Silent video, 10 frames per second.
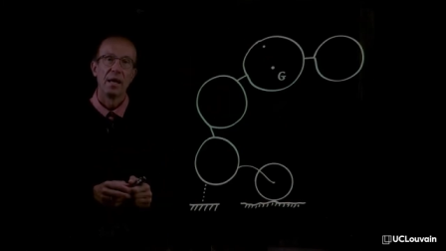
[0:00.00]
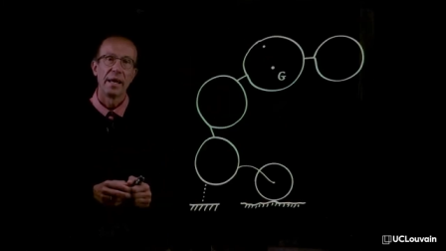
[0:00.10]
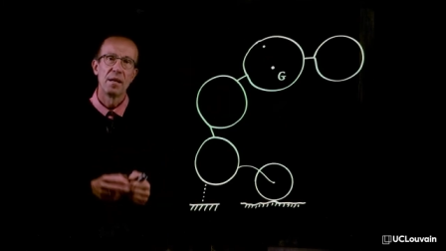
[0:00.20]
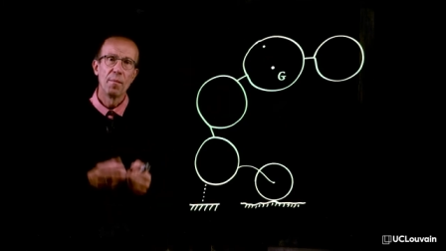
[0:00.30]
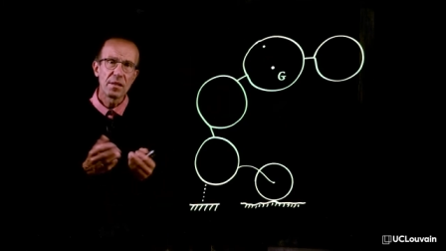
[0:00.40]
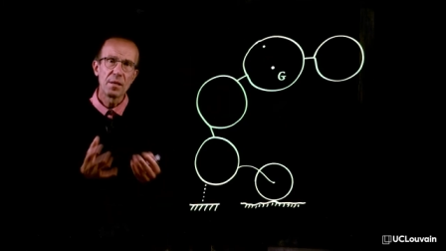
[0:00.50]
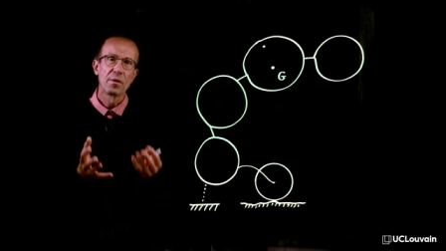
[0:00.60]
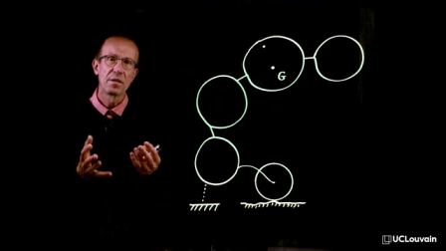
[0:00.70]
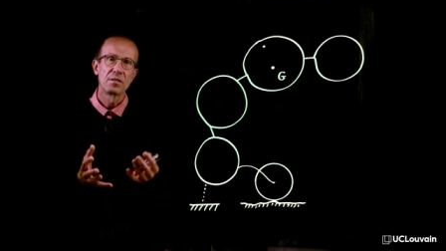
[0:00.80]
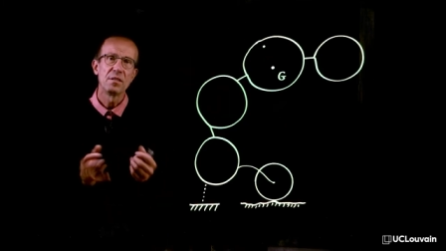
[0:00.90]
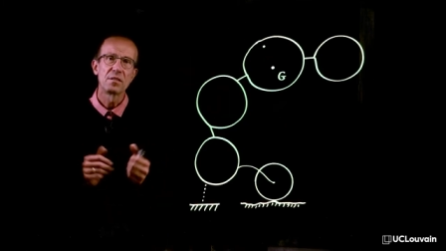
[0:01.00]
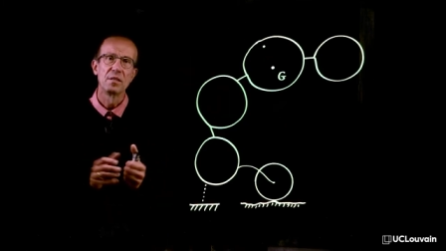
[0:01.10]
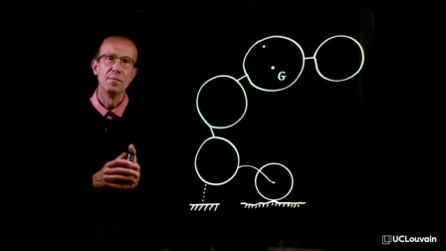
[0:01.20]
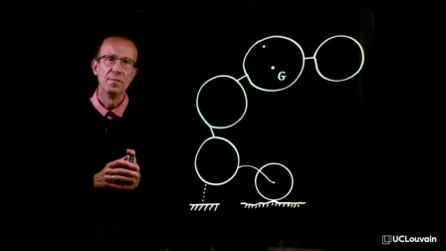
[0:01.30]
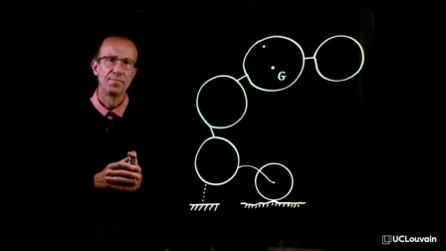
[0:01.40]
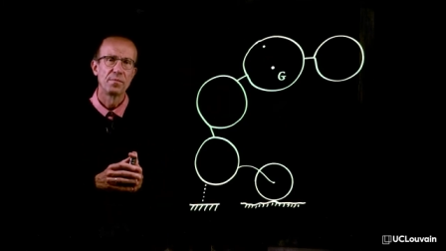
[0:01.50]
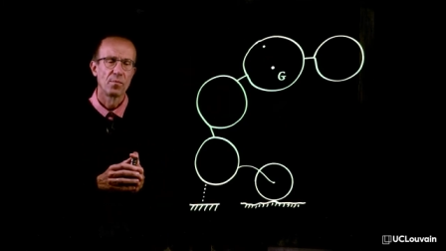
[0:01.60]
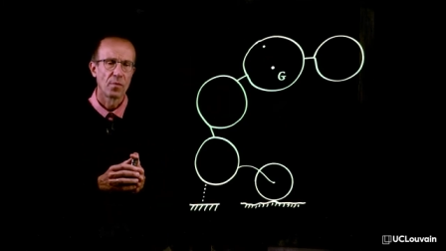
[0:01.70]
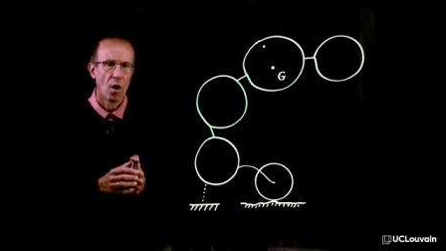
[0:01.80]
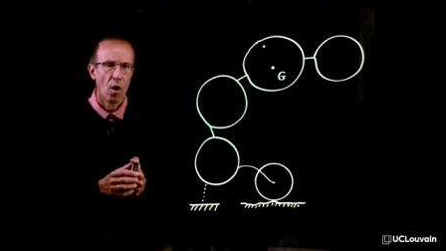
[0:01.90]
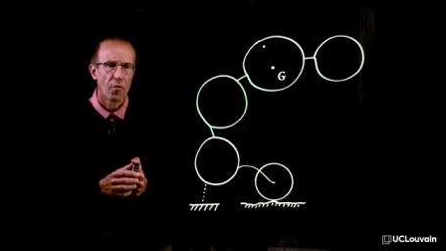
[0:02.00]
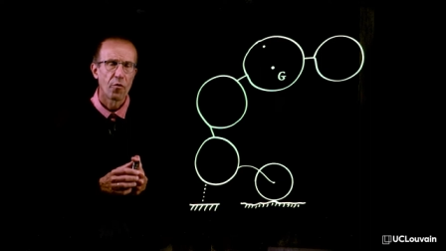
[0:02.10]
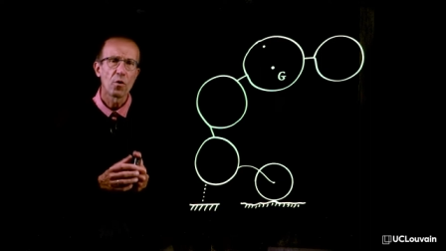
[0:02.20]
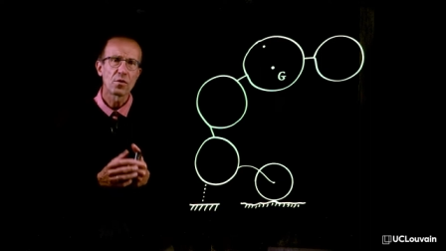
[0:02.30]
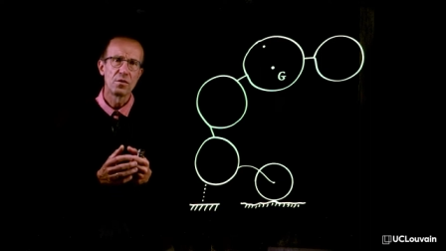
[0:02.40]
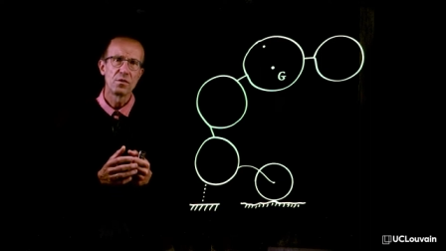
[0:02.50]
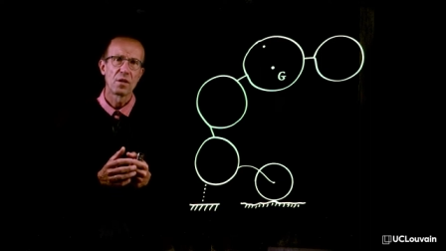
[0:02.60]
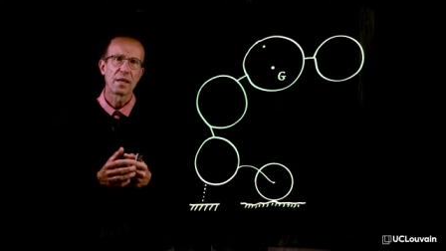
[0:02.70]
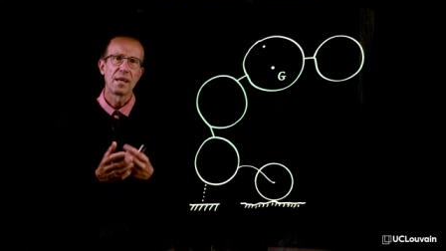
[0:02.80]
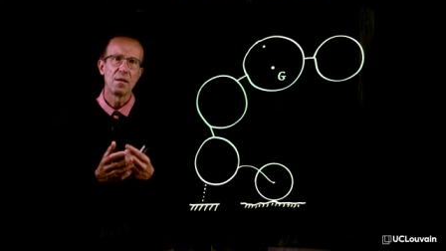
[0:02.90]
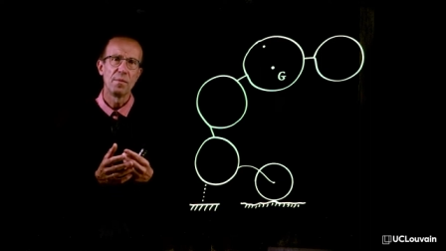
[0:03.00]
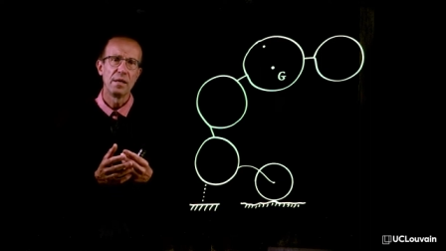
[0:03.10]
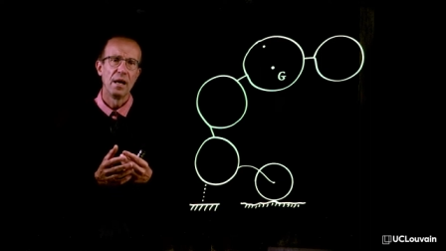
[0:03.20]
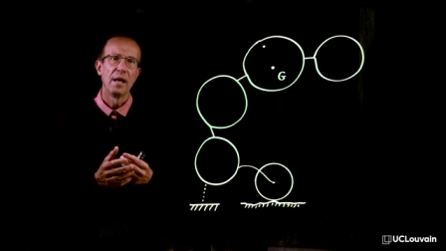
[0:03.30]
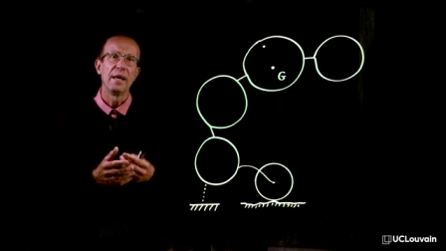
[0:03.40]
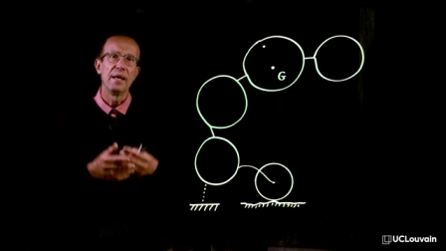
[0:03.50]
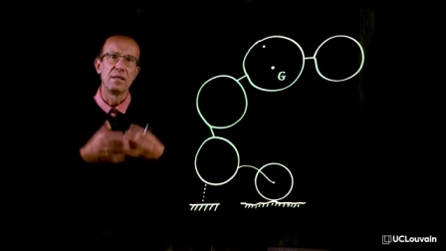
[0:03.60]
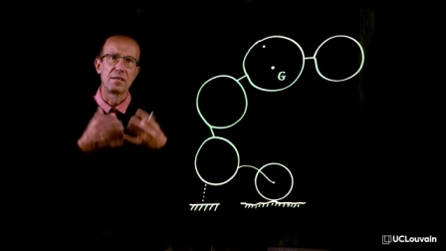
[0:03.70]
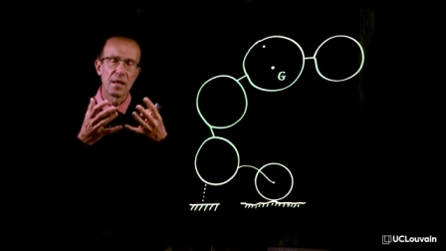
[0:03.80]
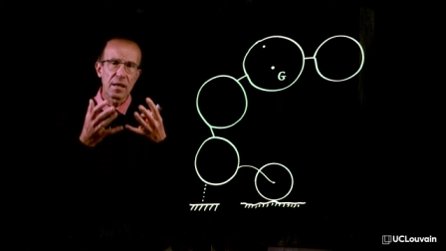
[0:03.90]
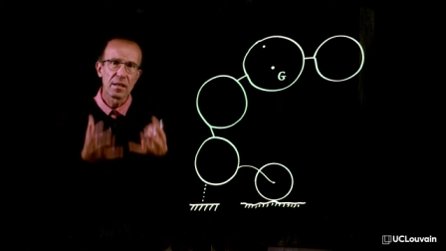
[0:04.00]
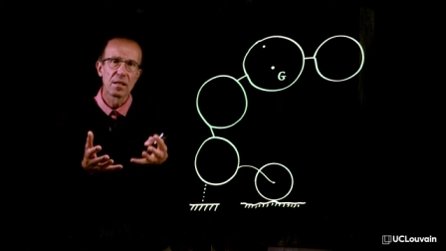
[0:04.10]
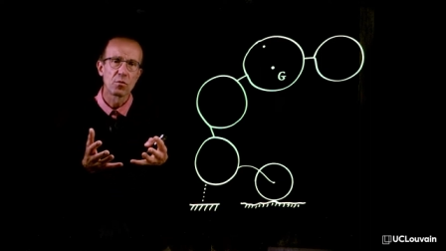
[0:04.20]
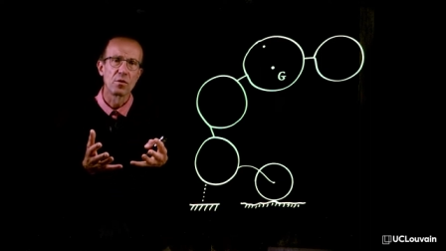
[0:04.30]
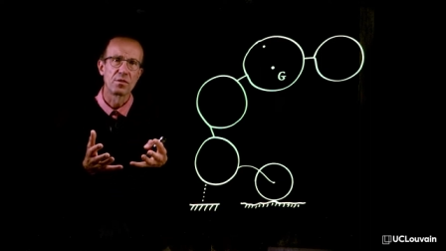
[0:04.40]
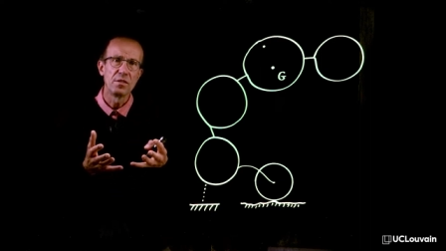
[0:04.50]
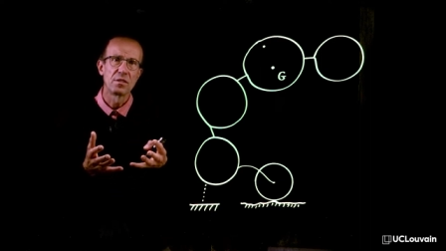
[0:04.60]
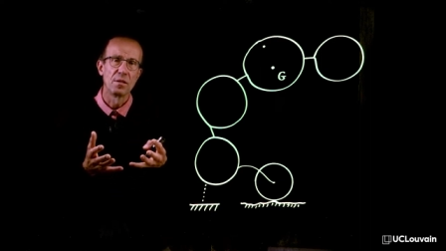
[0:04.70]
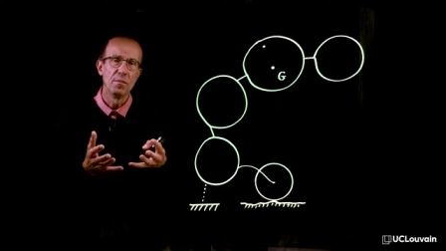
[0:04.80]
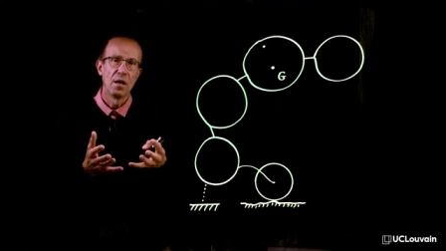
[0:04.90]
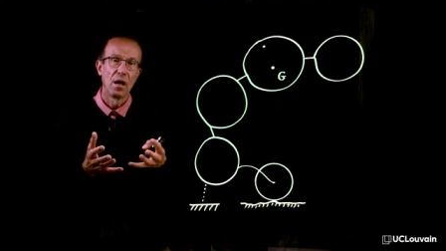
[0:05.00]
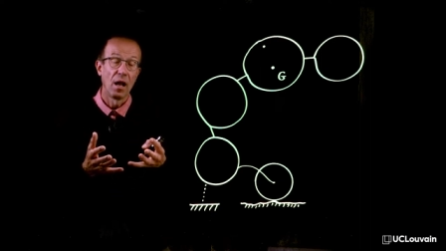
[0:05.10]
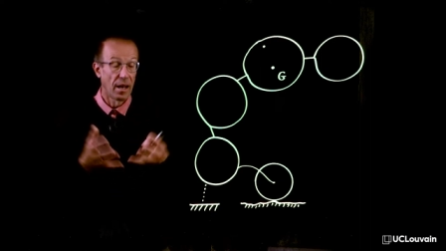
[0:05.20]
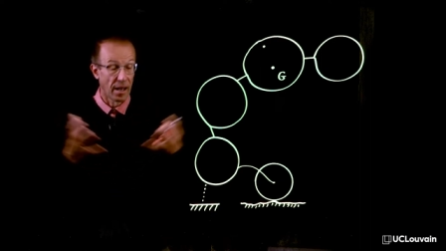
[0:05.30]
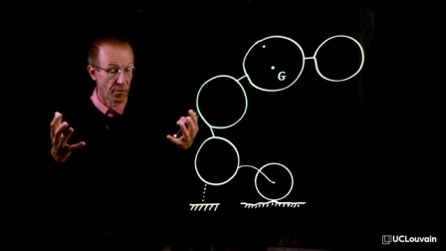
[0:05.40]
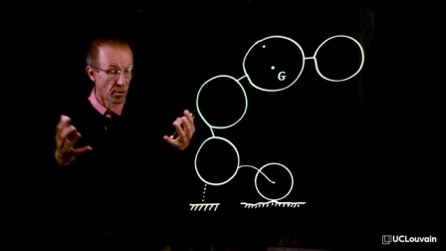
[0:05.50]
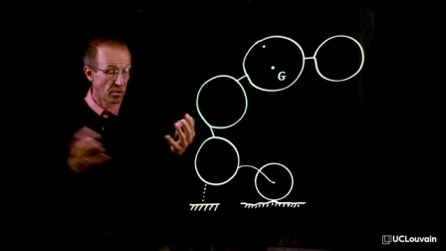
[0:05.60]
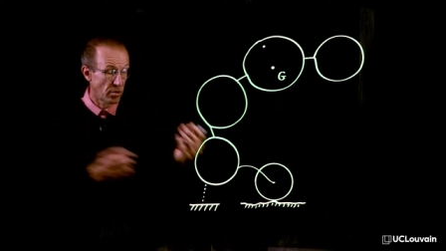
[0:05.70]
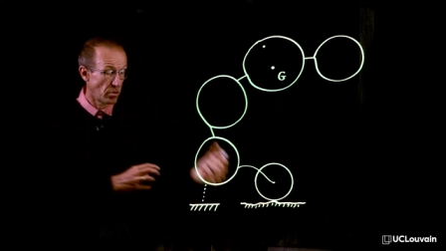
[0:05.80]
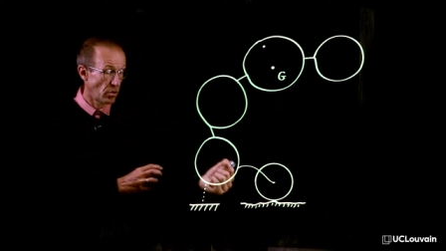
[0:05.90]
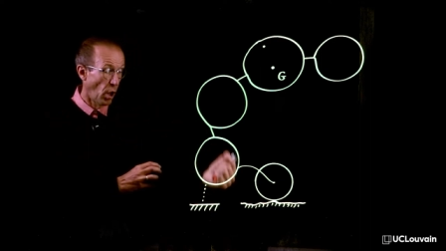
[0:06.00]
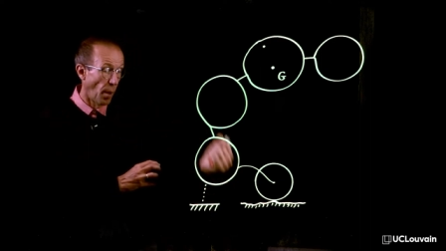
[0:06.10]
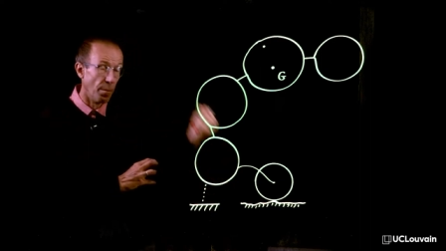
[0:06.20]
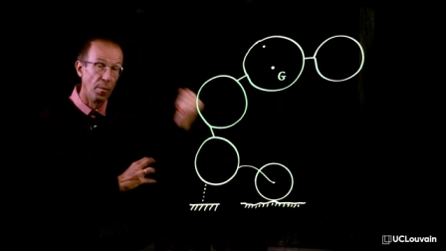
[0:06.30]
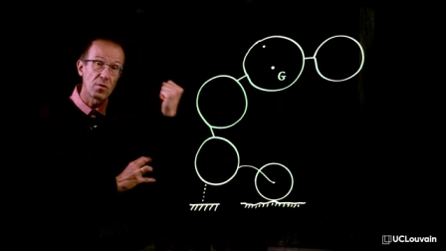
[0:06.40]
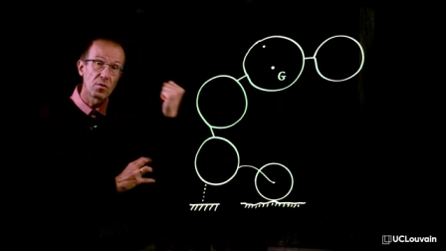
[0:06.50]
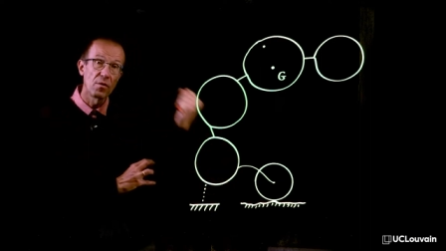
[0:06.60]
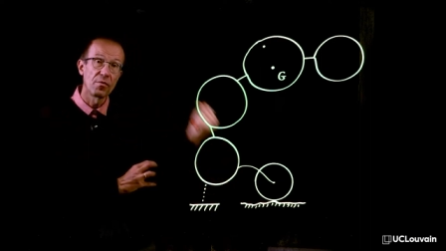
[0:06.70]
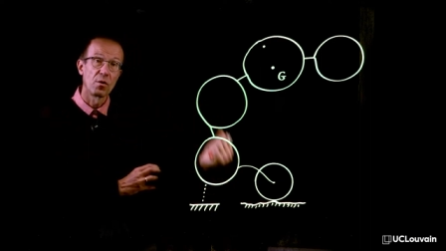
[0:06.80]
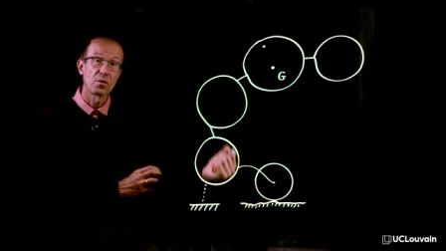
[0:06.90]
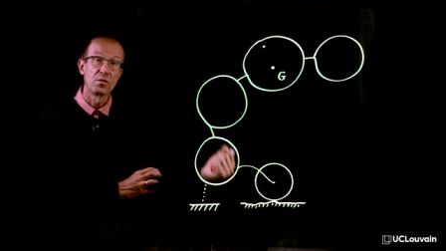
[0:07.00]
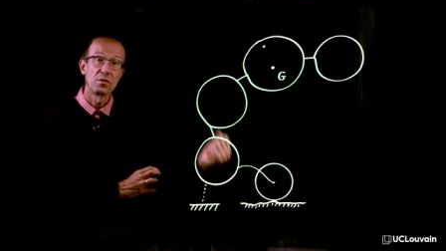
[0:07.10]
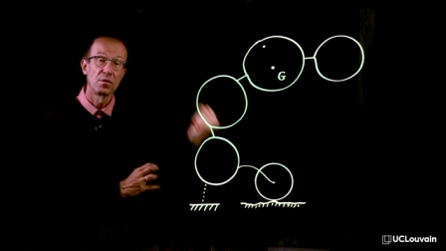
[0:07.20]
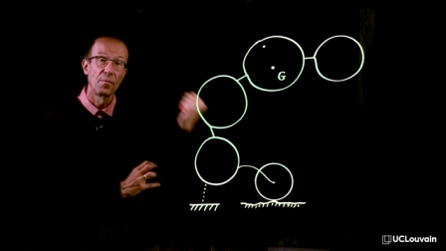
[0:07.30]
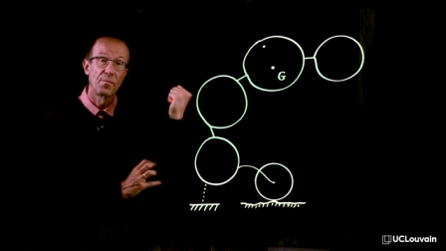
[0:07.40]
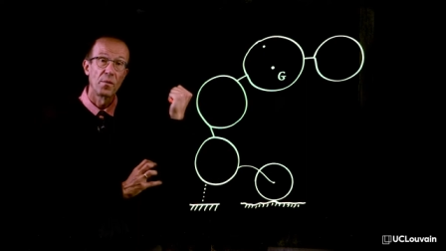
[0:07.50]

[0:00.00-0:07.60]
In a multi-body system, forces can be internal to the system, like for instance muscle forces,